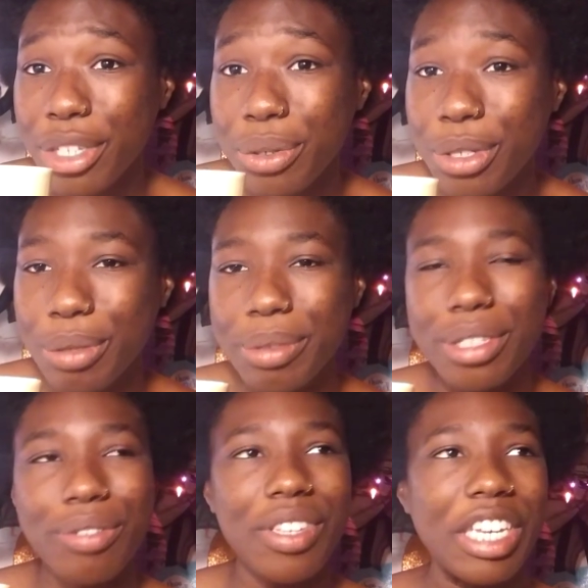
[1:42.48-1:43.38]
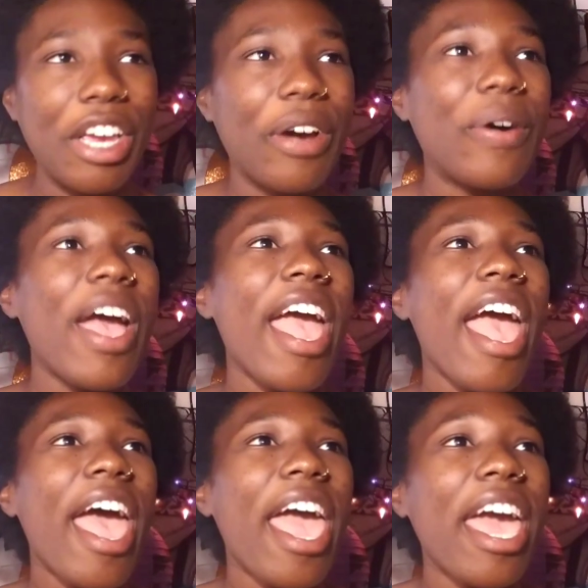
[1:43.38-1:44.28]
YouTubers video.
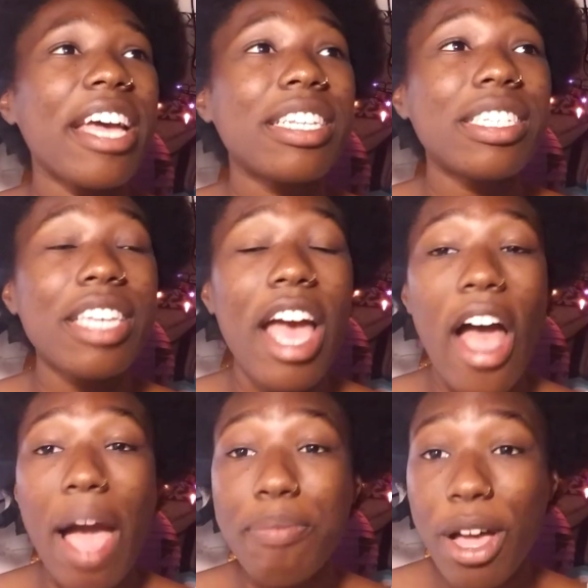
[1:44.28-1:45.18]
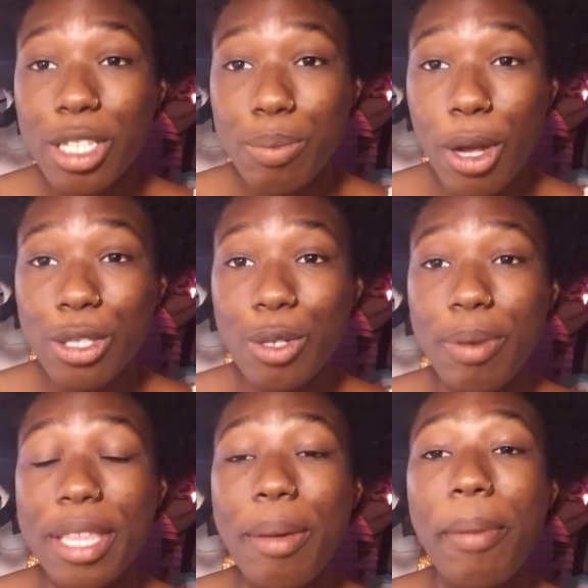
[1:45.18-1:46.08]
And I'm not sponsored
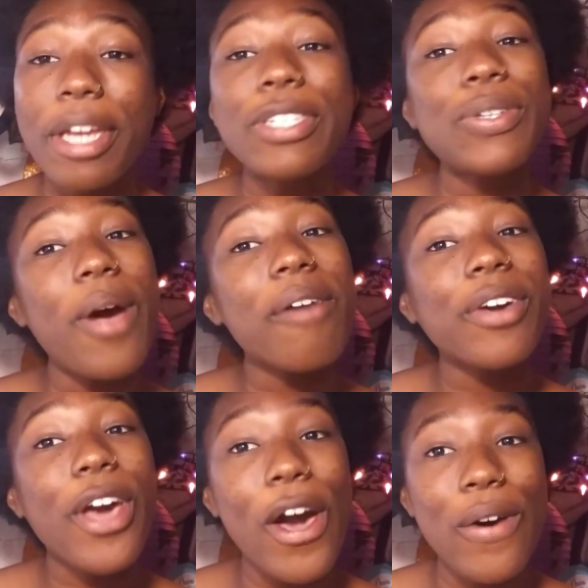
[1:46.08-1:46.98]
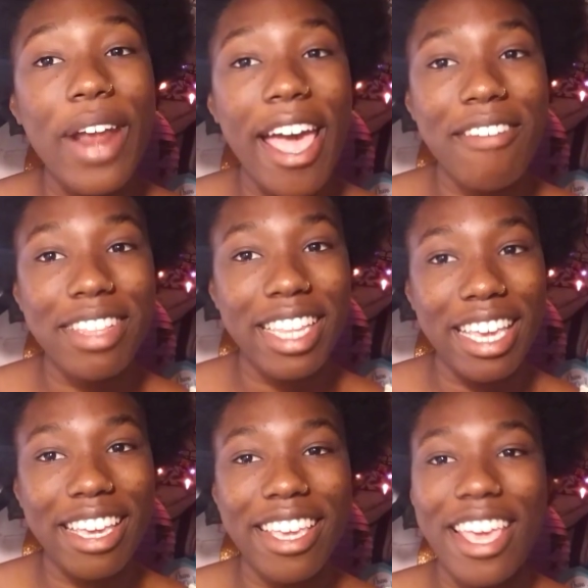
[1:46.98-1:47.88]
by them, but I do have a code. I have a
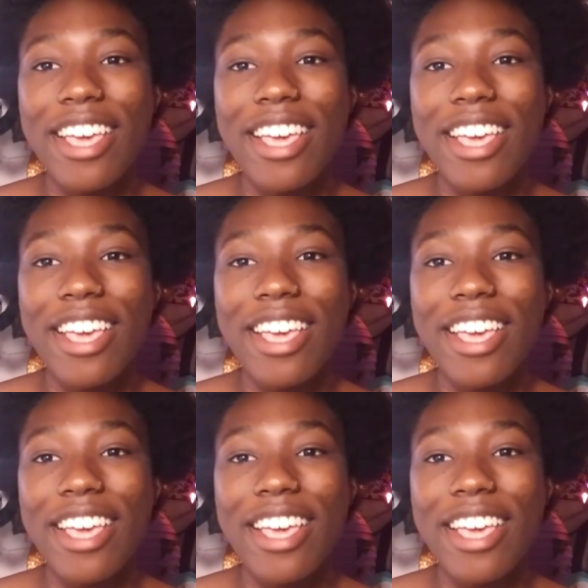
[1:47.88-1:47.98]
link.